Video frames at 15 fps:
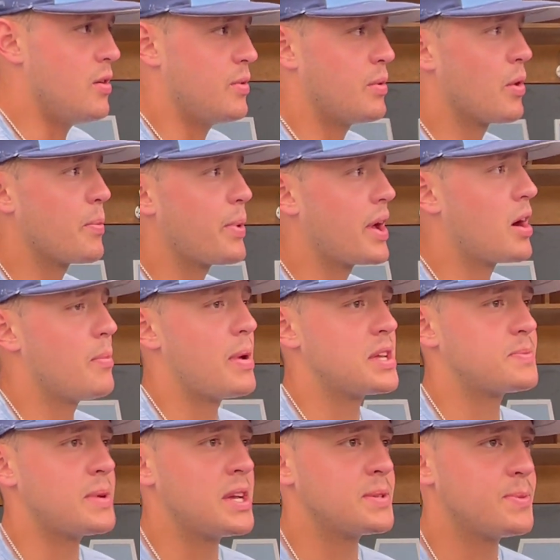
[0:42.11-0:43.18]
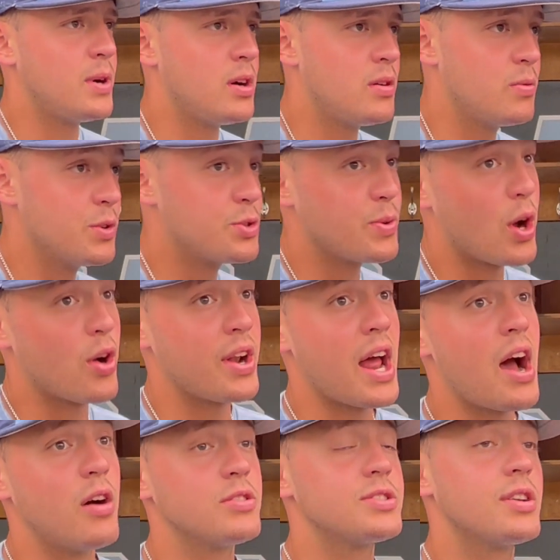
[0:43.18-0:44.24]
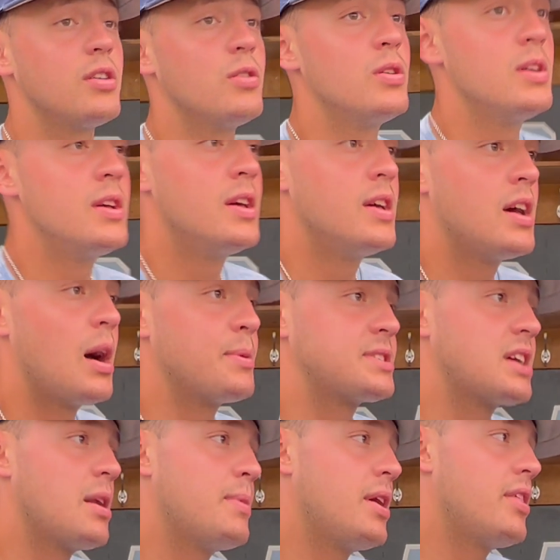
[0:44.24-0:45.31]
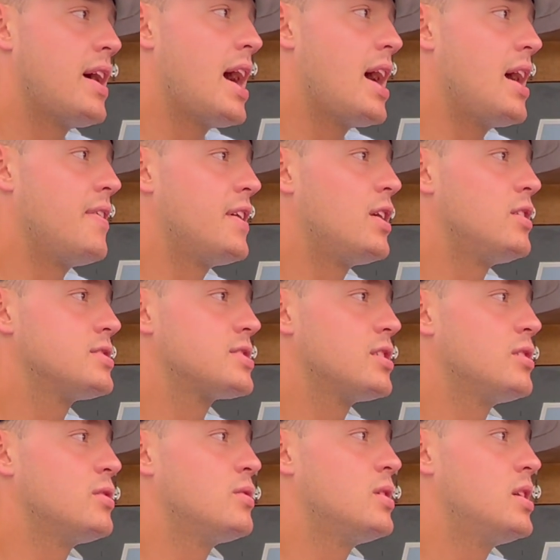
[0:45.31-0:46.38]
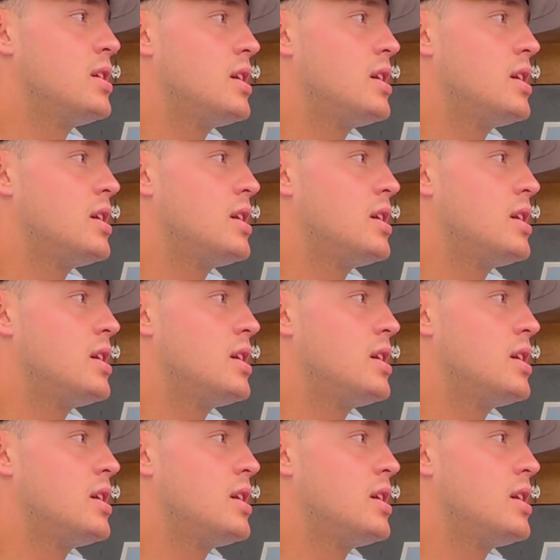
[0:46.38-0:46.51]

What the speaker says: we weren't playing our best baseball, which we are now, so I'm excited about that. And then also,